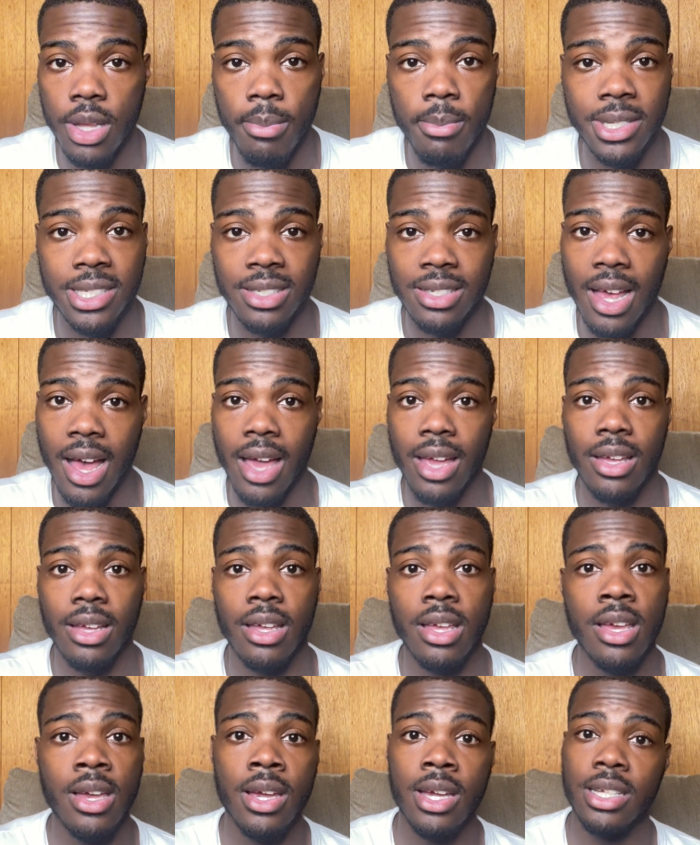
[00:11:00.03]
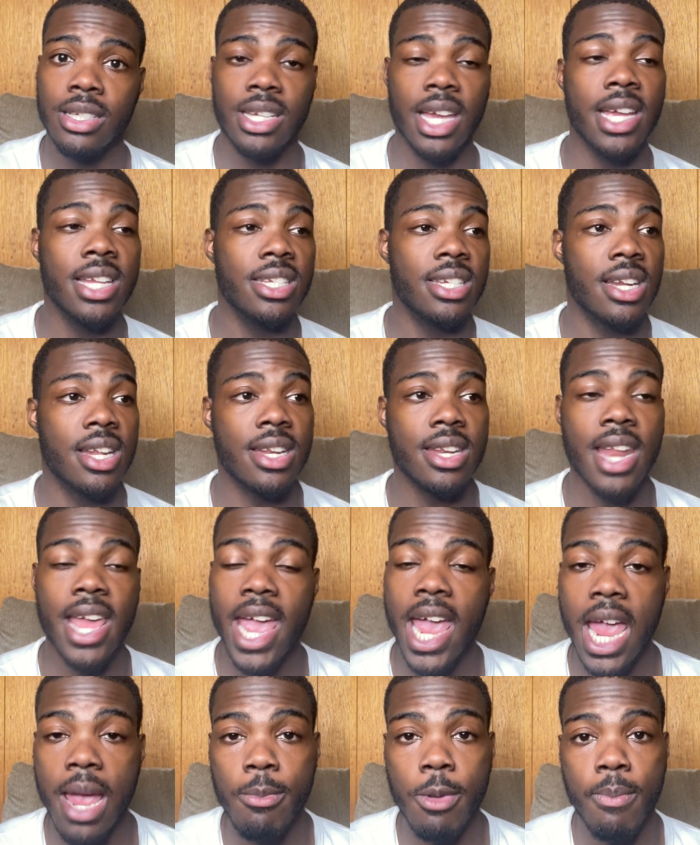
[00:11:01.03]
the Messiah, changing the
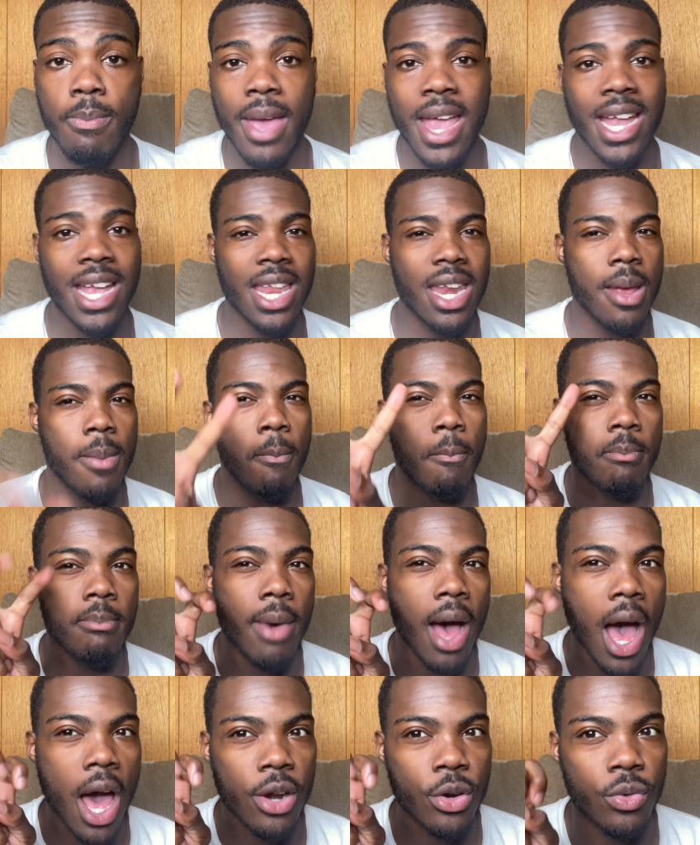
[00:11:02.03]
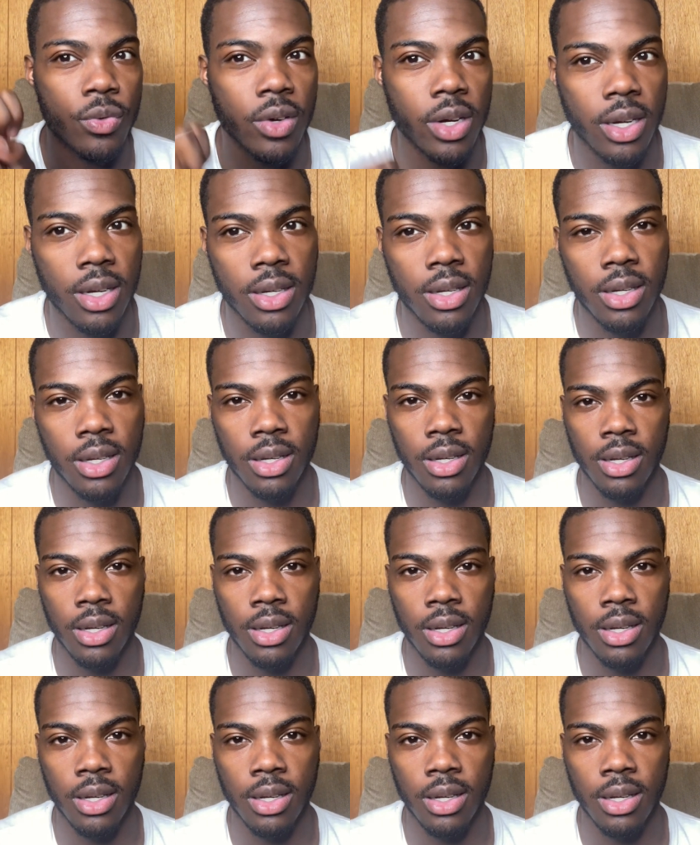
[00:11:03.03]
name and making it modern